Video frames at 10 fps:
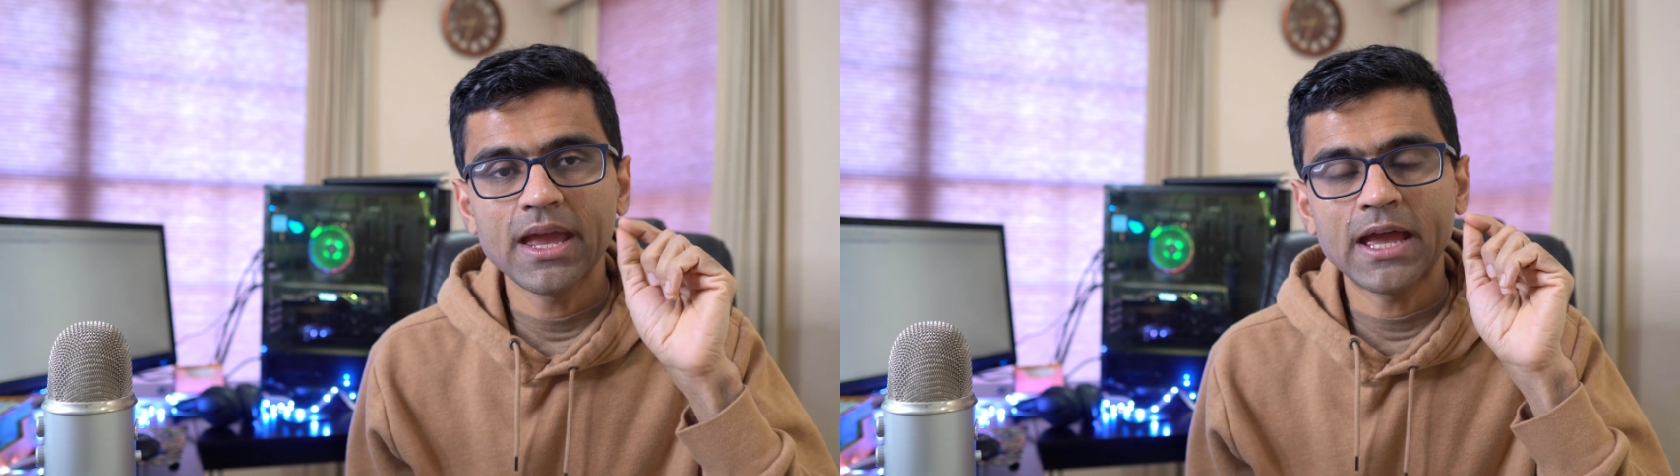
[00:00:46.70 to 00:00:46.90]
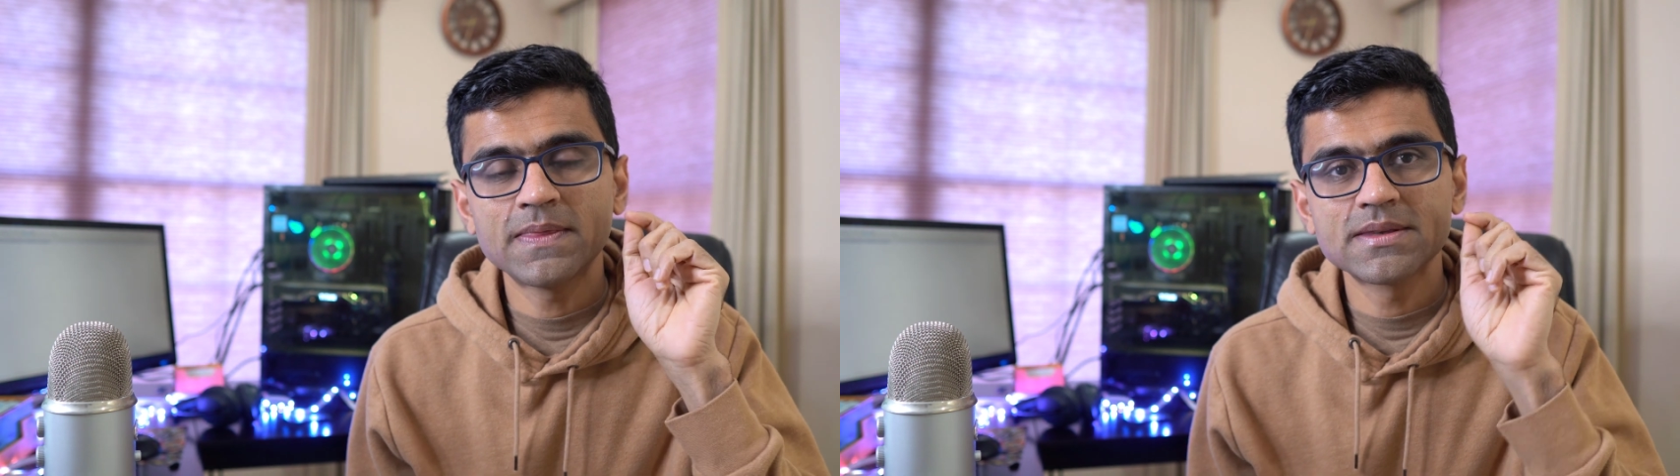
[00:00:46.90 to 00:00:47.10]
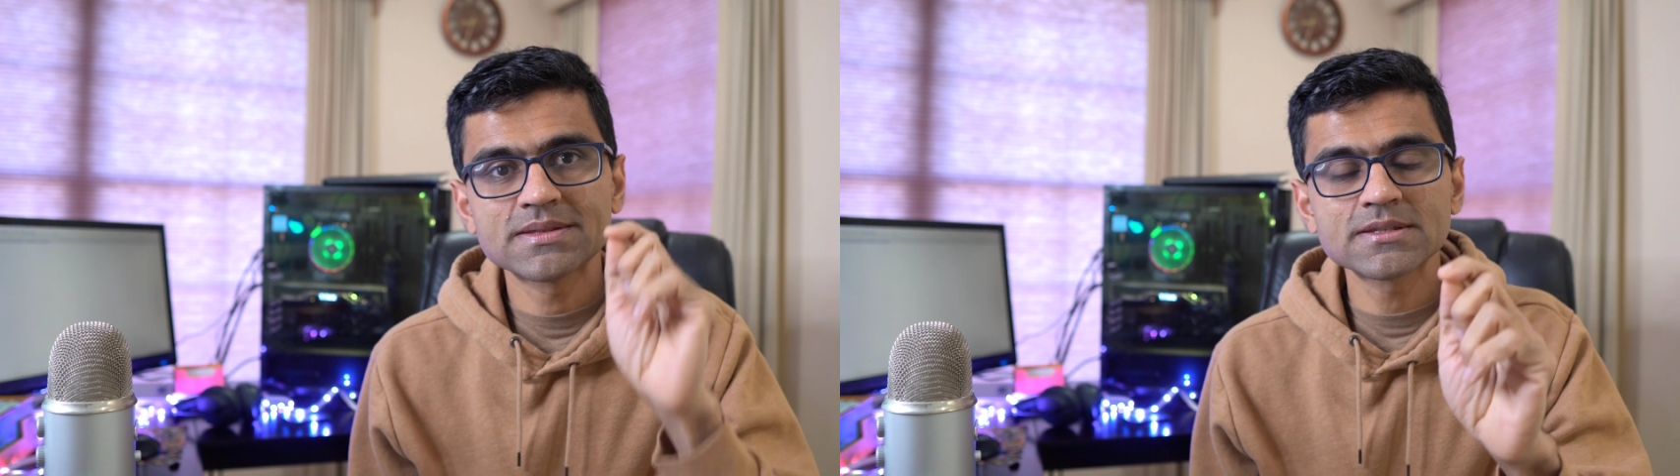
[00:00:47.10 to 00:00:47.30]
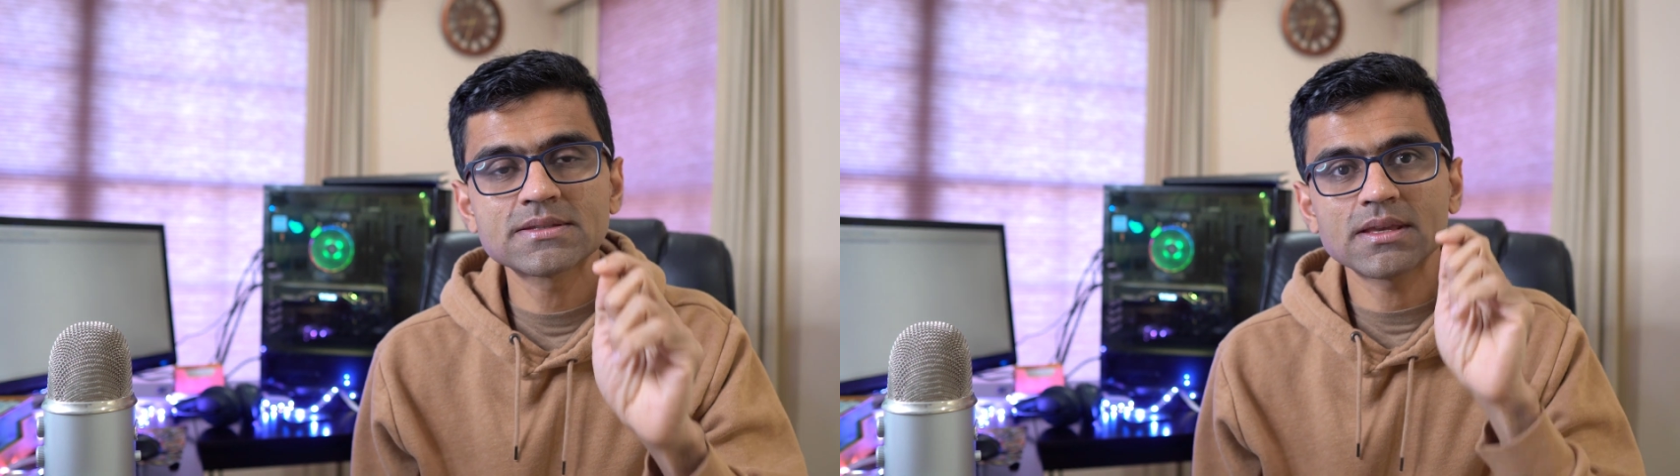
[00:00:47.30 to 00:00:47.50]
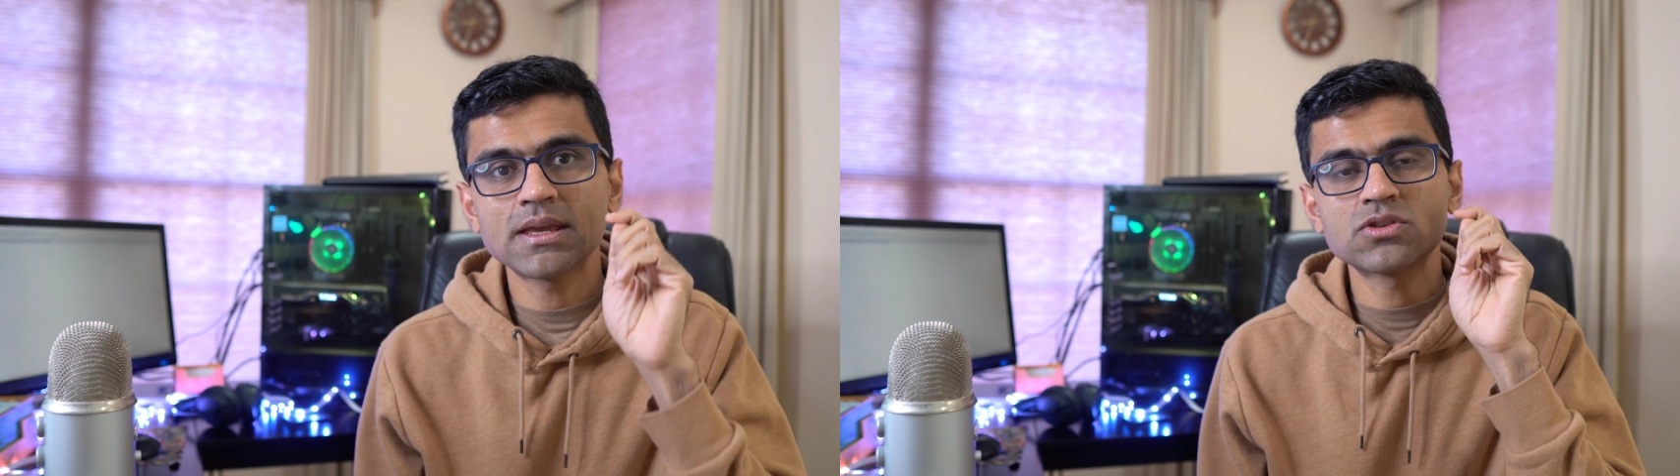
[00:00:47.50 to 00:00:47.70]
and this
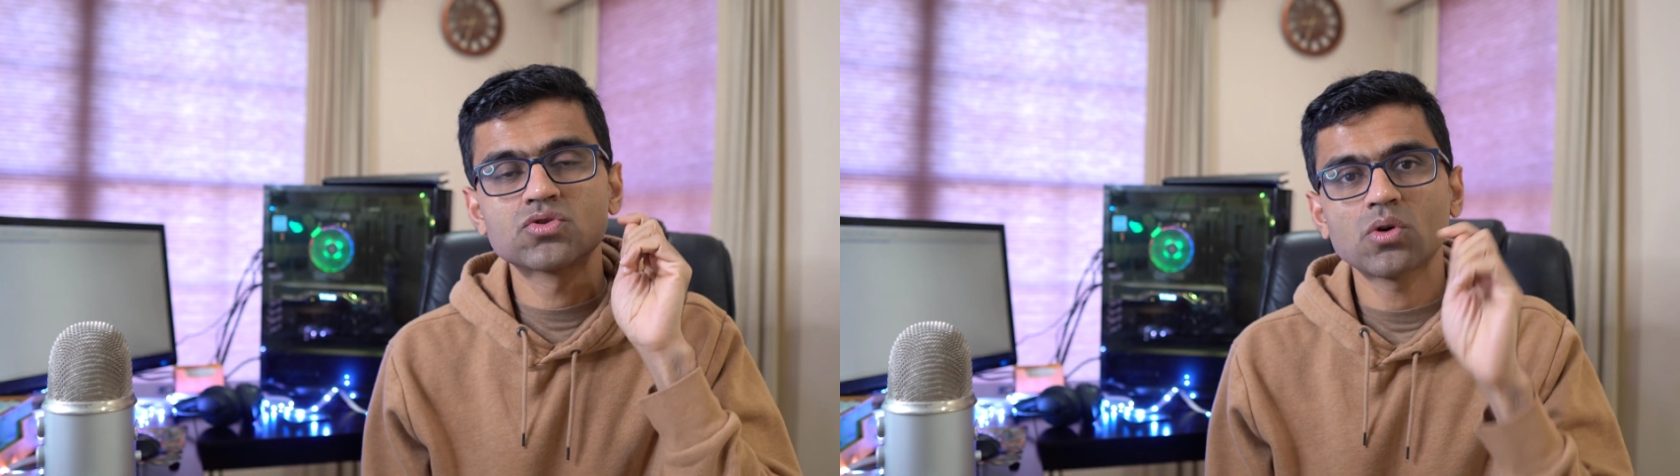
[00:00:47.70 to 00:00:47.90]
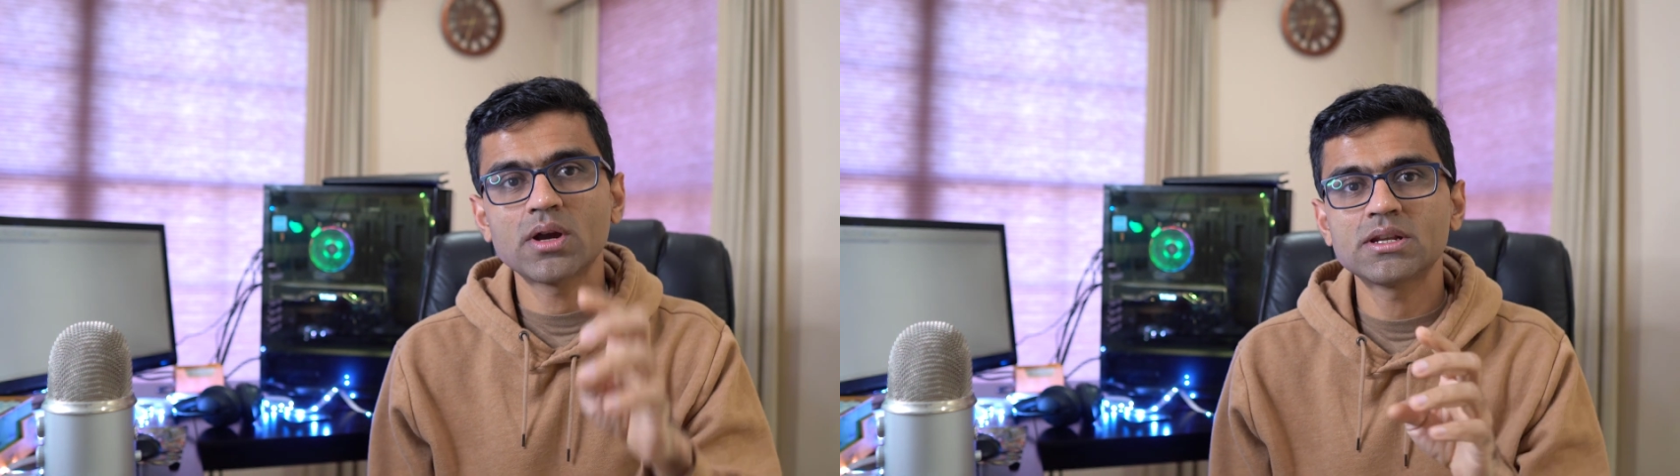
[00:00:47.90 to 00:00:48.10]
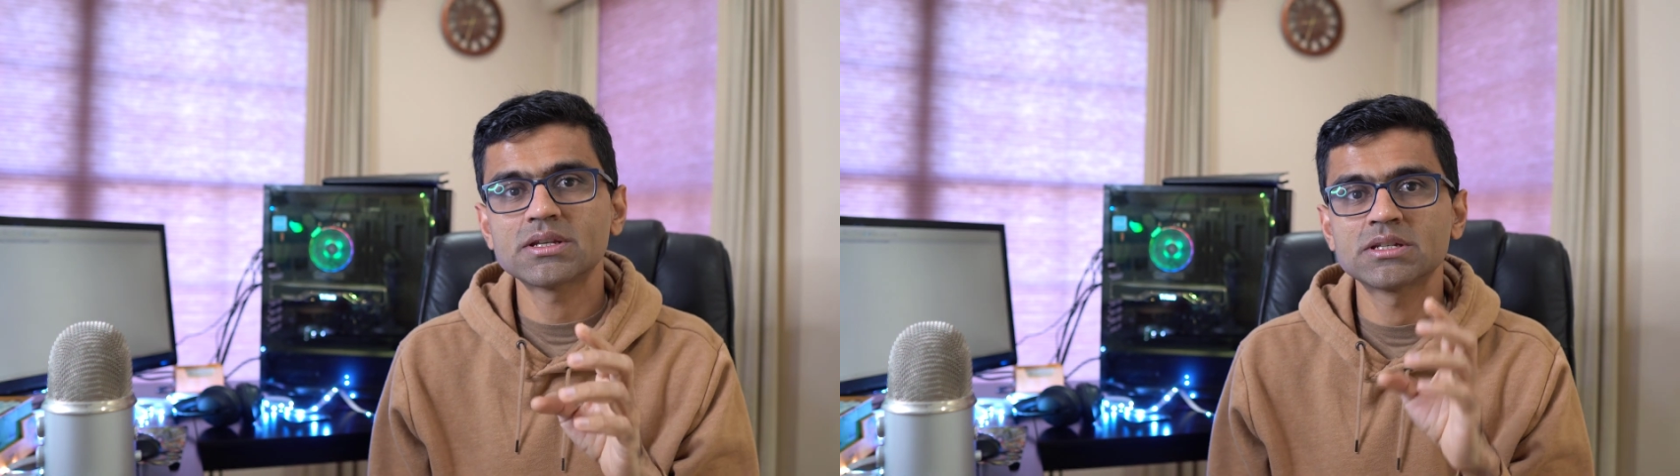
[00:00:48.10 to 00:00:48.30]
is a joint